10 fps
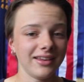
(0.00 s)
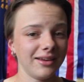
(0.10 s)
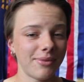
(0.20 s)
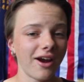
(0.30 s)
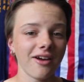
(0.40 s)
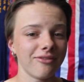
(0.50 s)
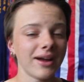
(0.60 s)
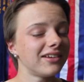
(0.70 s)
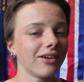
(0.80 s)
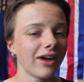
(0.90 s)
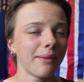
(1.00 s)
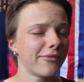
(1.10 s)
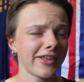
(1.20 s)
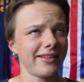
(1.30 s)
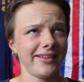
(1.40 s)
need a pair of matching
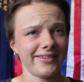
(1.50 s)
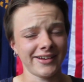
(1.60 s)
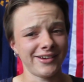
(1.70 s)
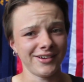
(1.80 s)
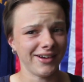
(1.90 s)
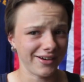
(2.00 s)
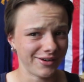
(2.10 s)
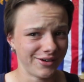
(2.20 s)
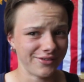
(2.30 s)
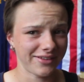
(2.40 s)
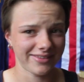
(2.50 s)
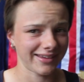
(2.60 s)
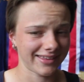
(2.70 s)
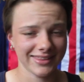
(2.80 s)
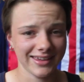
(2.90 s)
wraps, at least I do, I don't know if that's
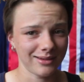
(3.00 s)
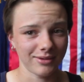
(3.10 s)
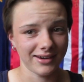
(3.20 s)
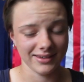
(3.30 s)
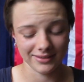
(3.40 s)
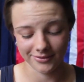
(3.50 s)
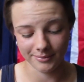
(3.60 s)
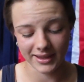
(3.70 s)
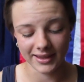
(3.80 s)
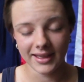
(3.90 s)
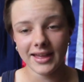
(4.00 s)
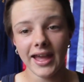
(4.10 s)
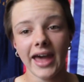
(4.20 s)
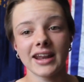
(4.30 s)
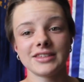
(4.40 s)
like a thing, but it is for me.
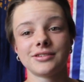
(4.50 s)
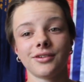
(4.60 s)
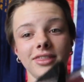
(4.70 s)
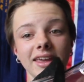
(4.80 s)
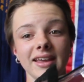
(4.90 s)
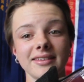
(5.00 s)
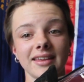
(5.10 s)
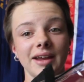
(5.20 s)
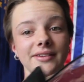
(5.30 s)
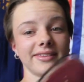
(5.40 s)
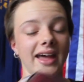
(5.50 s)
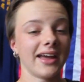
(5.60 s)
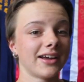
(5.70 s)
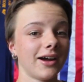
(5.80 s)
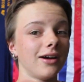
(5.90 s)
And I saw these and I was
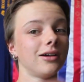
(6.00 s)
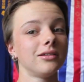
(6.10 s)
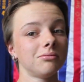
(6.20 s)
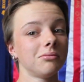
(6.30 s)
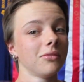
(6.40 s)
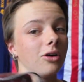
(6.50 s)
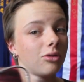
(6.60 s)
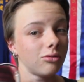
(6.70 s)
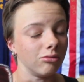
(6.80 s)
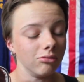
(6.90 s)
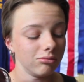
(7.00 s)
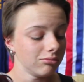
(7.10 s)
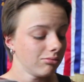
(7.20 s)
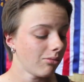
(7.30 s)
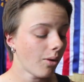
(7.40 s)
like, oh,
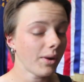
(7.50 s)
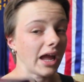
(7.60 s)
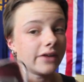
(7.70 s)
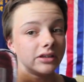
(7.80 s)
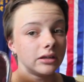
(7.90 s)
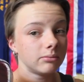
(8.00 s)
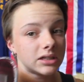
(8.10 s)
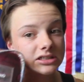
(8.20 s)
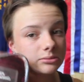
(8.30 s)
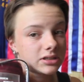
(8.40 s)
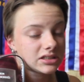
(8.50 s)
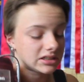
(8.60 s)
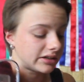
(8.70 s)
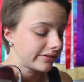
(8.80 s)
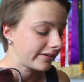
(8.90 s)
we have a little matchy
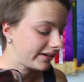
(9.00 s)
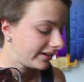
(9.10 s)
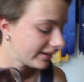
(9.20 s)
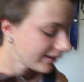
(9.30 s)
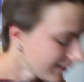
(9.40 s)
matchy going on here.